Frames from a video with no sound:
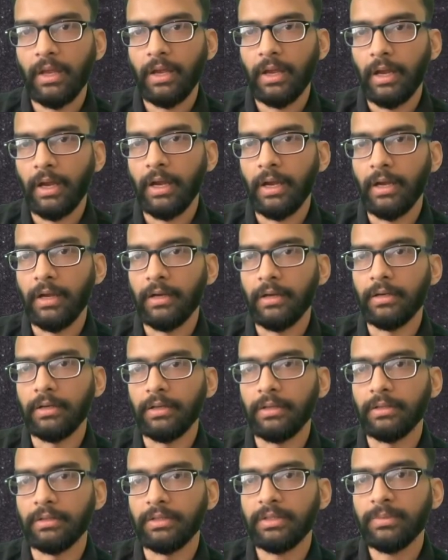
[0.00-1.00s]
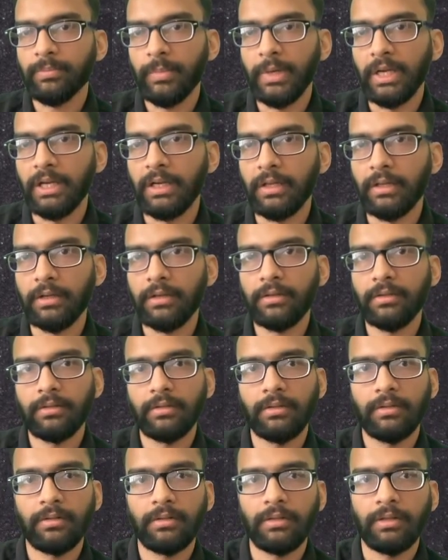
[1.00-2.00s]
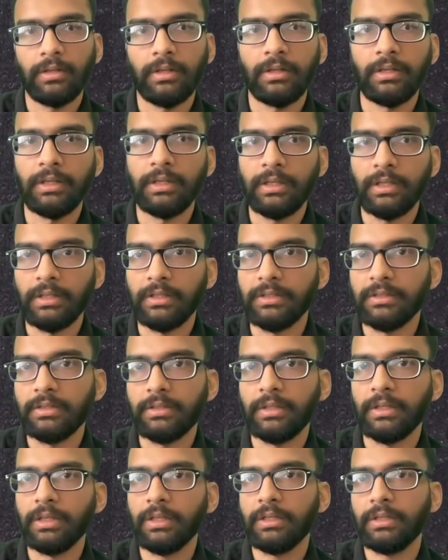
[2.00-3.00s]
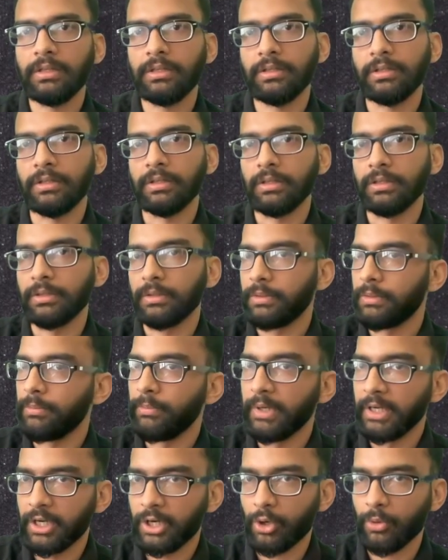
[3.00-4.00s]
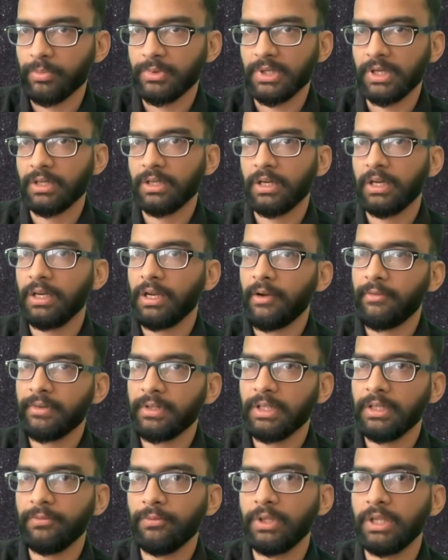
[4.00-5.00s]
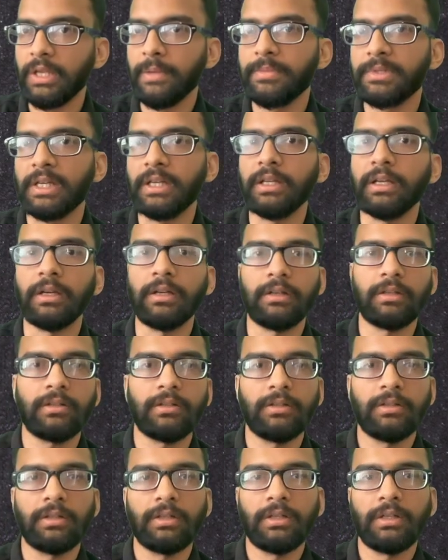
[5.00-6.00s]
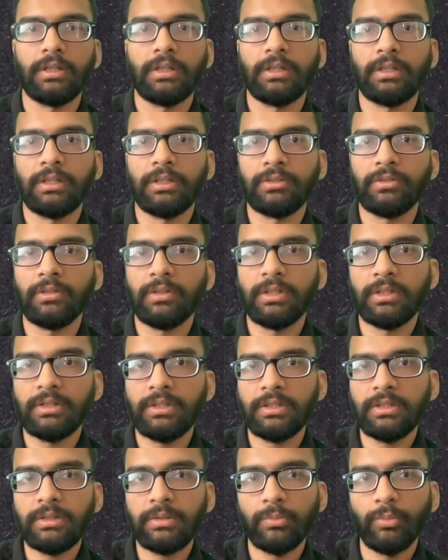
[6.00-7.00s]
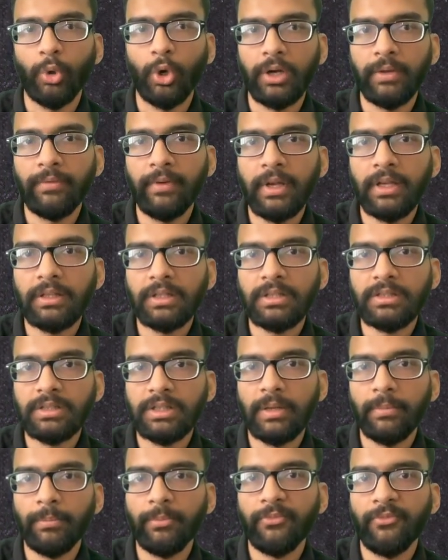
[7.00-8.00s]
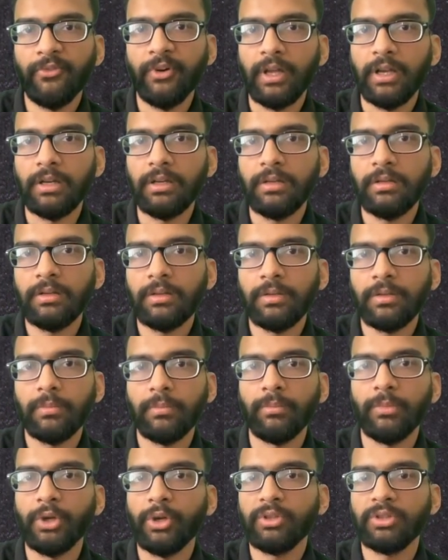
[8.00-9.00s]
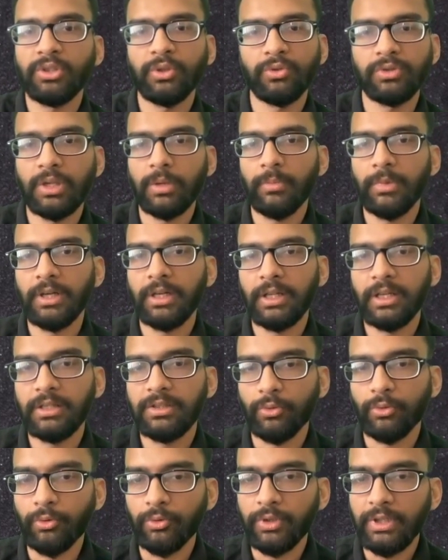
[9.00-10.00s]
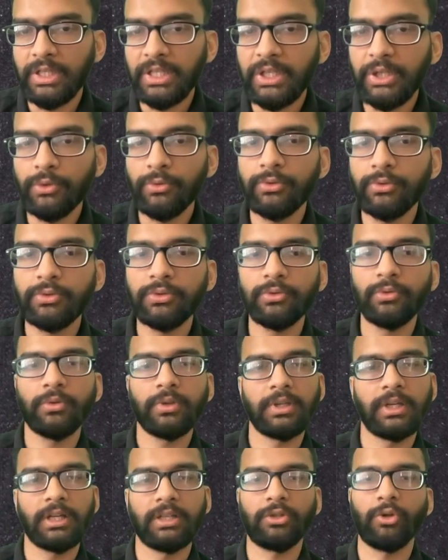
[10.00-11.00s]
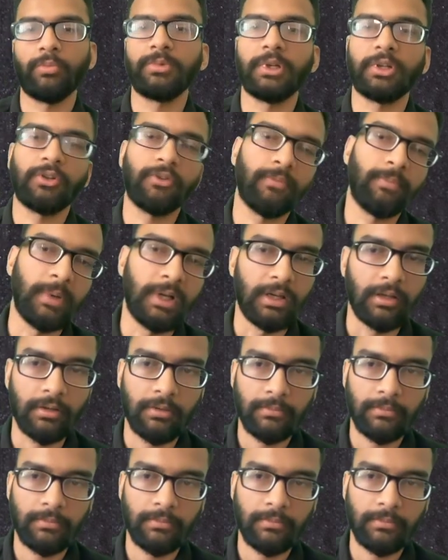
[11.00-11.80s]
and this builder returns that builder object, and after that we keep setting it. So this is modifying the step 1 because user builder is only used to create the object of builder.